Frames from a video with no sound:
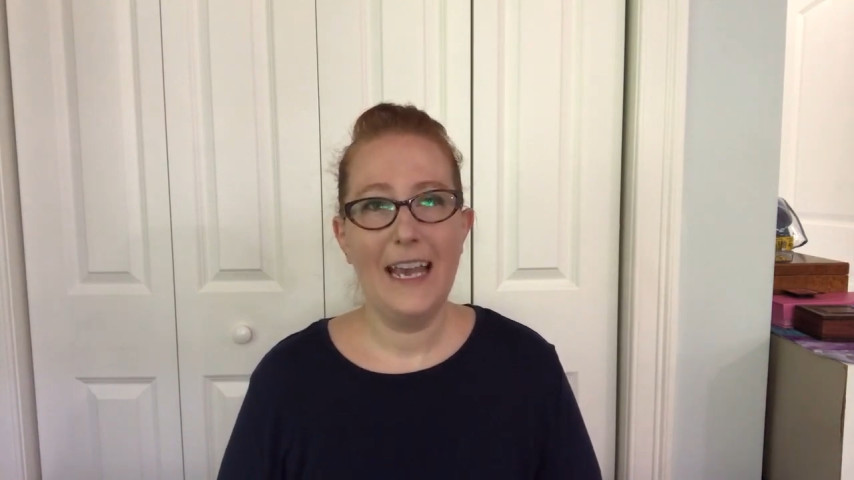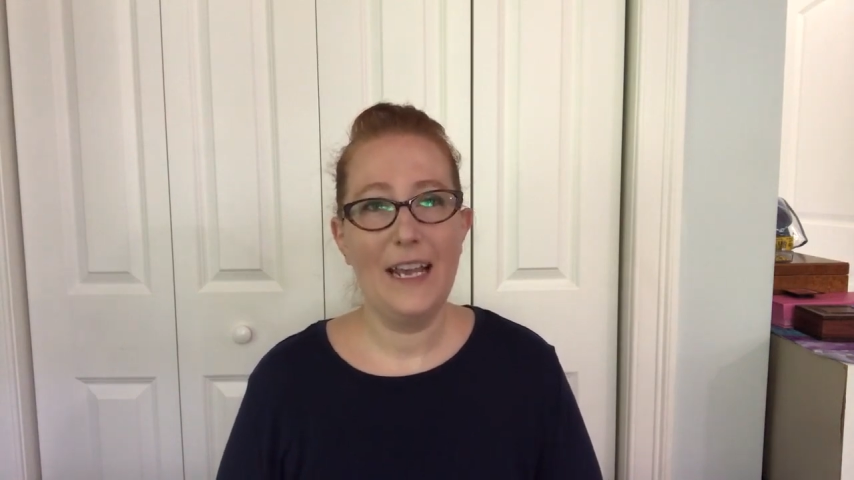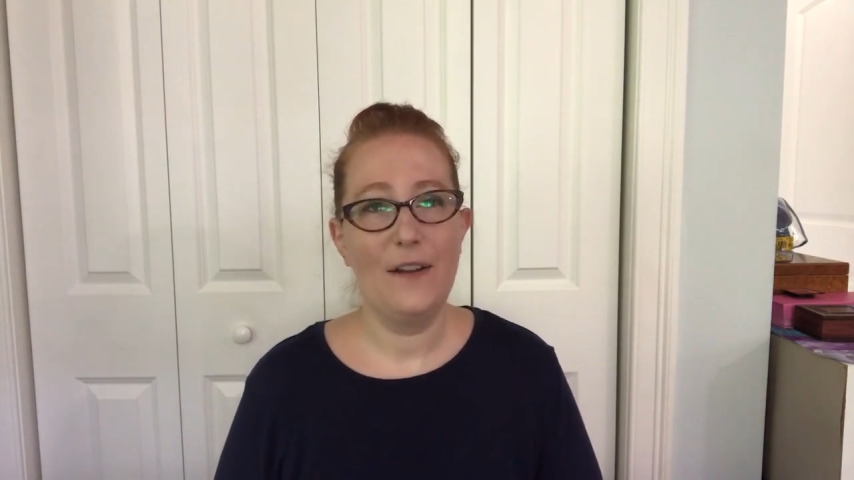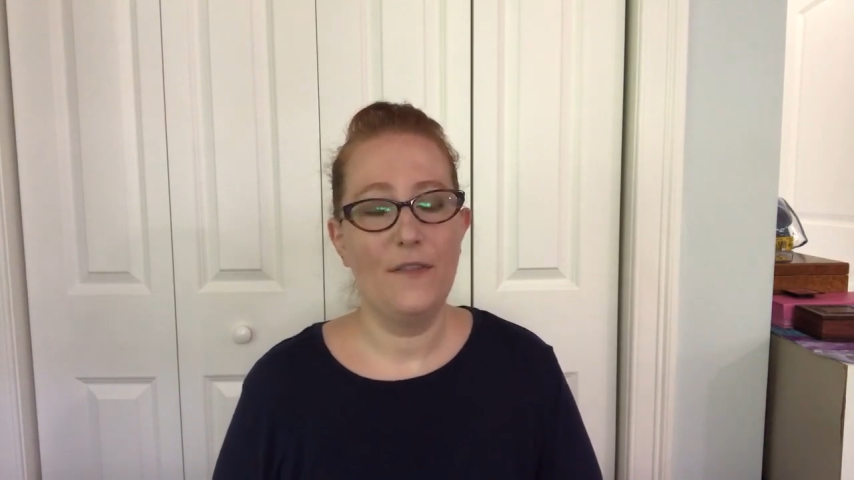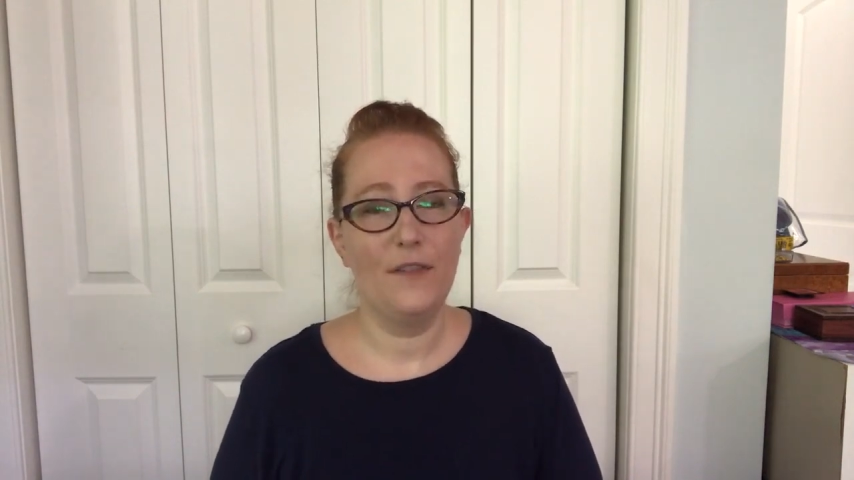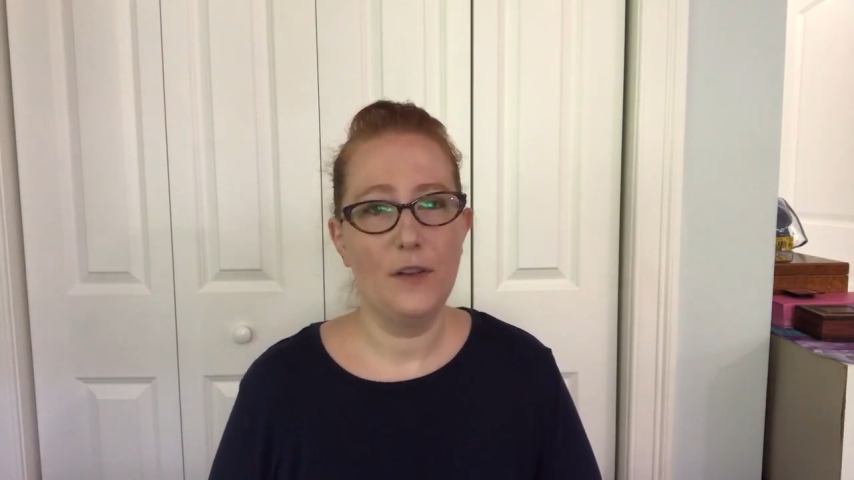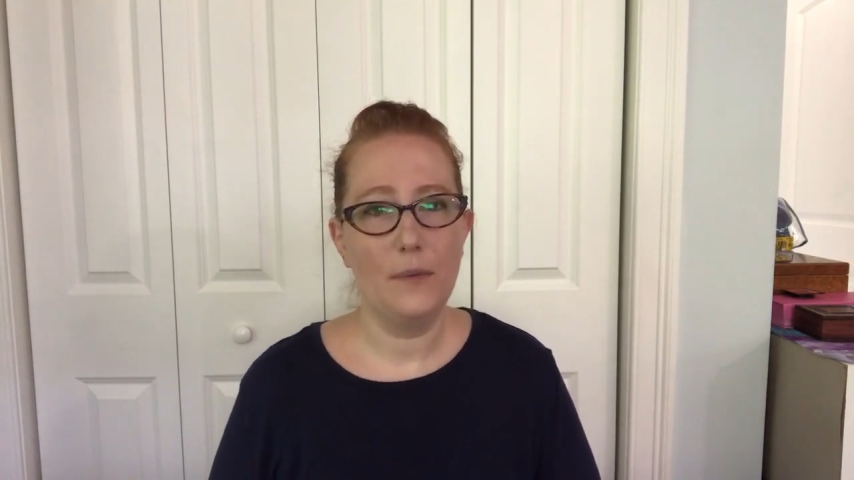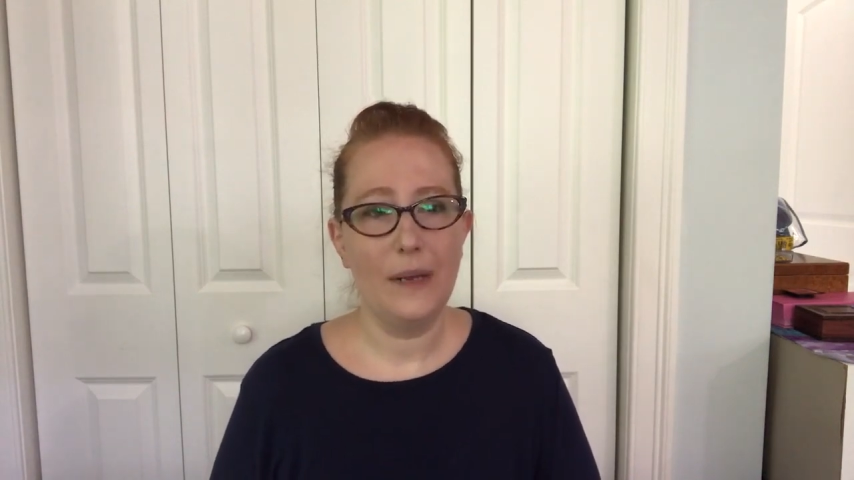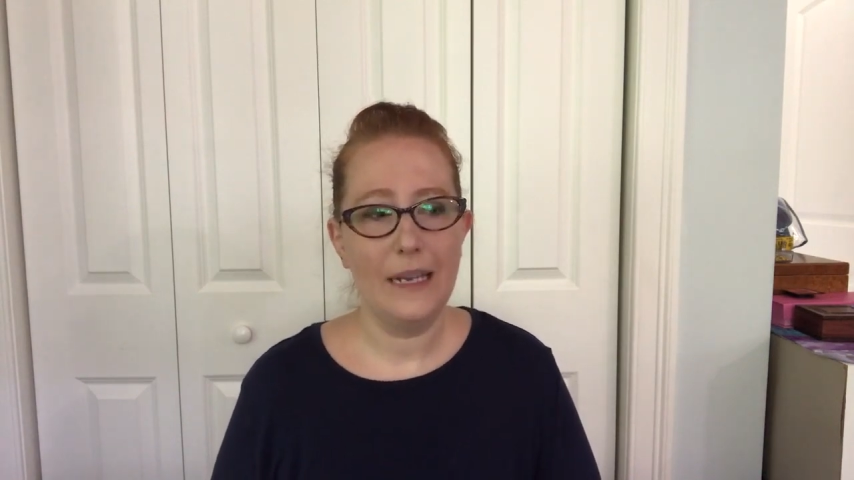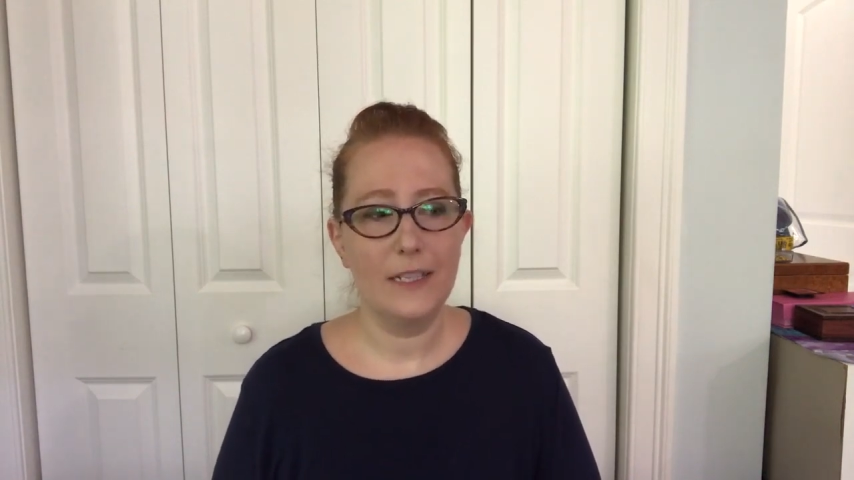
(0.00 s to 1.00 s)
in a
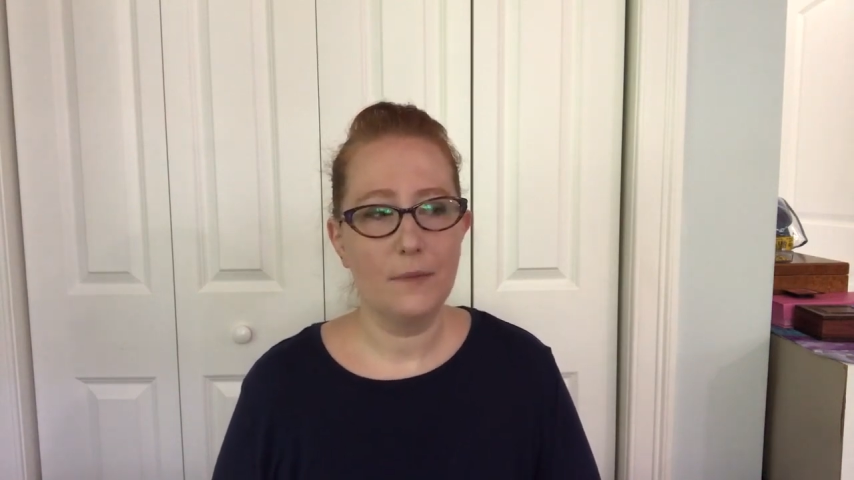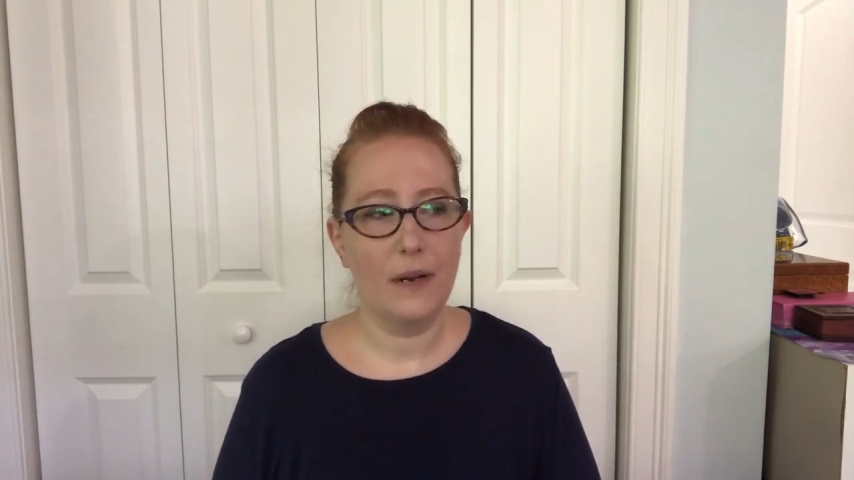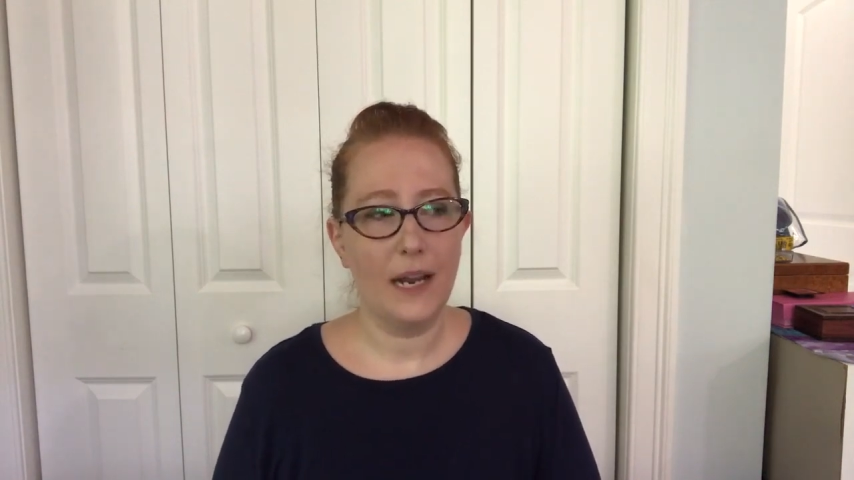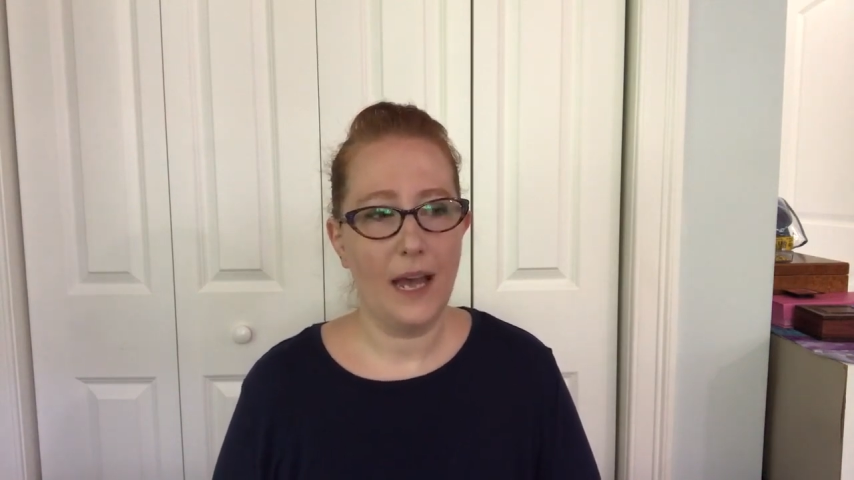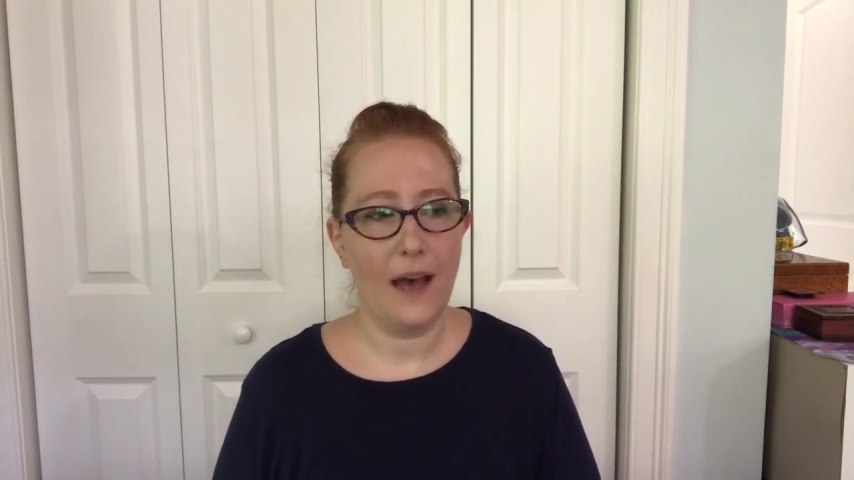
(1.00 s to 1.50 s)
few weeks when I